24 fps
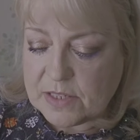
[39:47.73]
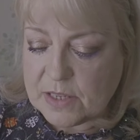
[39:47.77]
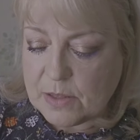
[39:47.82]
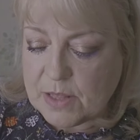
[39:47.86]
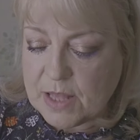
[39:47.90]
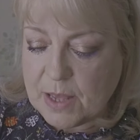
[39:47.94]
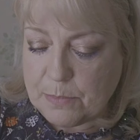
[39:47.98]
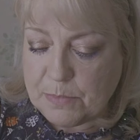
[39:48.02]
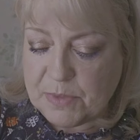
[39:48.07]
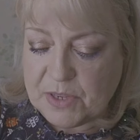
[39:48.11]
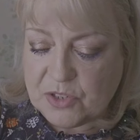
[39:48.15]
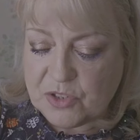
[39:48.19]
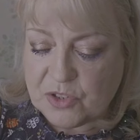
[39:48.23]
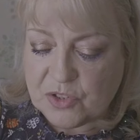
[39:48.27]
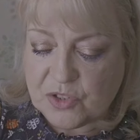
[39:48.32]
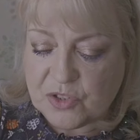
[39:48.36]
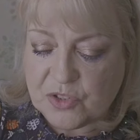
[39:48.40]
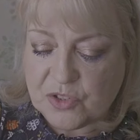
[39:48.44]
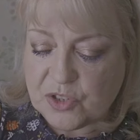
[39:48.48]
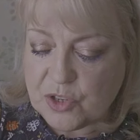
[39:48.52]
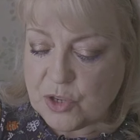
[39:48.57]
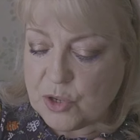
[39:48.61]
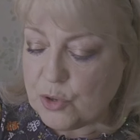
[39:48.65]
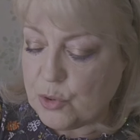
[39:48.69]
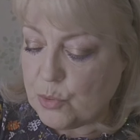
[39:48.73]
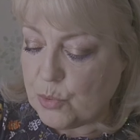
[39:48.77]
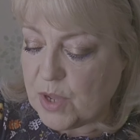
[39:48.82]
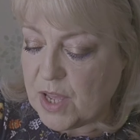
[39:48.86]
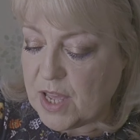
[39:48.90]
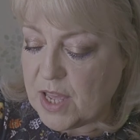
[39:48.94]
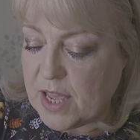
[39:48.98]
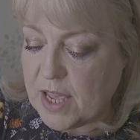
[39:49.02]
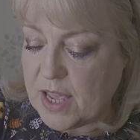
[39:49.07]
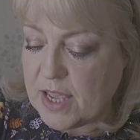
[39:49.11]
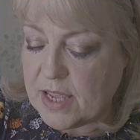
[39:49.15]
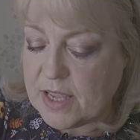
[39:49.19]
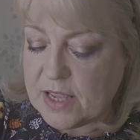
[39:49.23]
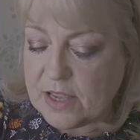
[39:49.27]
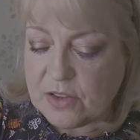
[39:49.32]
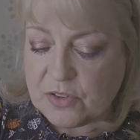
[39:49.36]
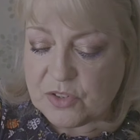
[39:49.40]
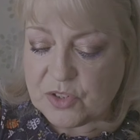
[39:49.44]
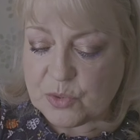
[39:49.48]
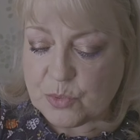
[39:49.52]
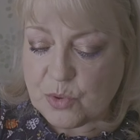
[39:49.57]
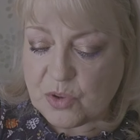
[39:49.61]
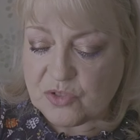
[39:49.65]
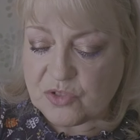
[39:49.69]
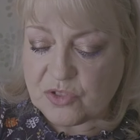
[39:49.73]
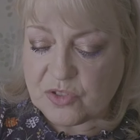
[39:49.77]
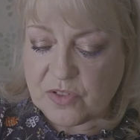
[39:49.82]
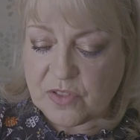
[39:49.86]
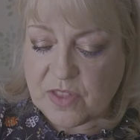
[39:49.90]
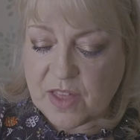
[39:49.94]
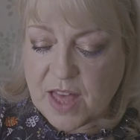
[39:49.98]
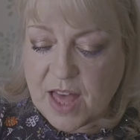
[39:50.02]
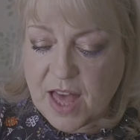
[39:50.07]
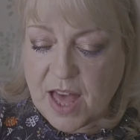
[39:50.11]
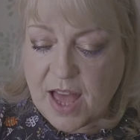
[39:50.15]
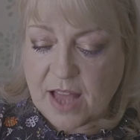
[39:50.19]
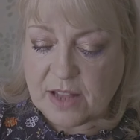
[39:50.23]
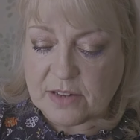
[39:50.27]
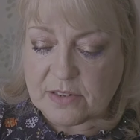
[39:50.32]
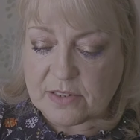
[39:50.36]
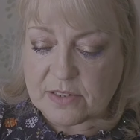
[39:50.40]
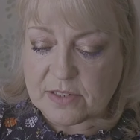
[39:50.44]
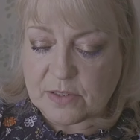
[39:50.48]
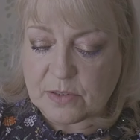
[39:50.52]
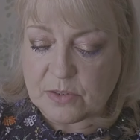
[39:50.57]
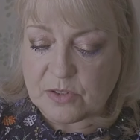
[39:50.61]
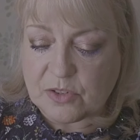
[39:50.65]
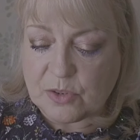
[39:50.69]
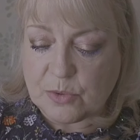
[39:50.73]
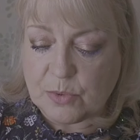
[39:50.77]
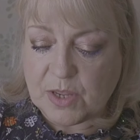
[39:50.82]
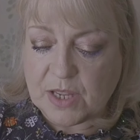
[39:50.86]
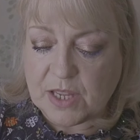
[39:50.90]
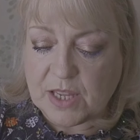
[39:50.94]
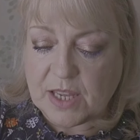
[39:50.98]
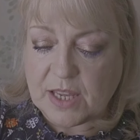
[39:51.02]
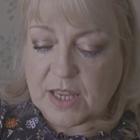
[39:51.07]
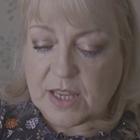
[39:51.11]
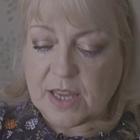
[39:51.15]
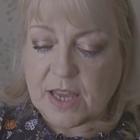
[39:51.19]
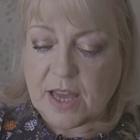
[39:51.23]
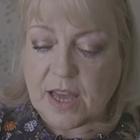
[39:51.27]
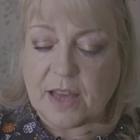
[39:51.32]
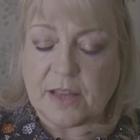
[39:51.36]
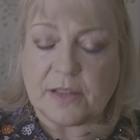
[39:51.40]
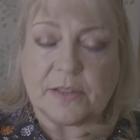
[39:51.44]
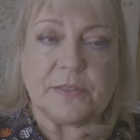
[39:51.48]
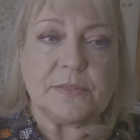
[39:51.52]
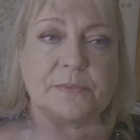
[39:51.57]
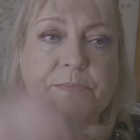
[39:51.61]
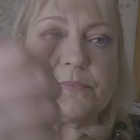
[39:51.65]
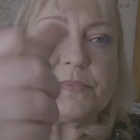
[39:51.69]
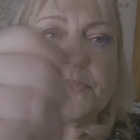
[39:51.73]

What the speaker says: So let me just do a swatch of that. I'll do it here.